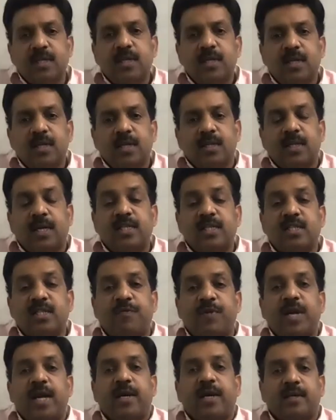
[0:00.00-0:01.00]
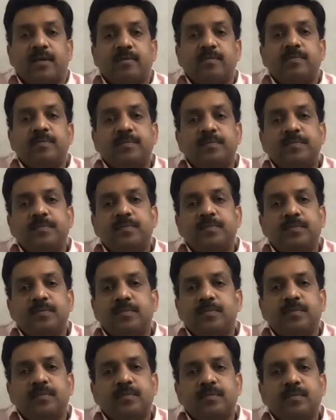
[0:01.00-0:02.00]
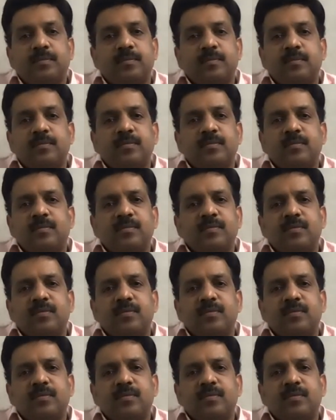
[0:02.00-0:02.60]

So I don't yeah. think there is, you know,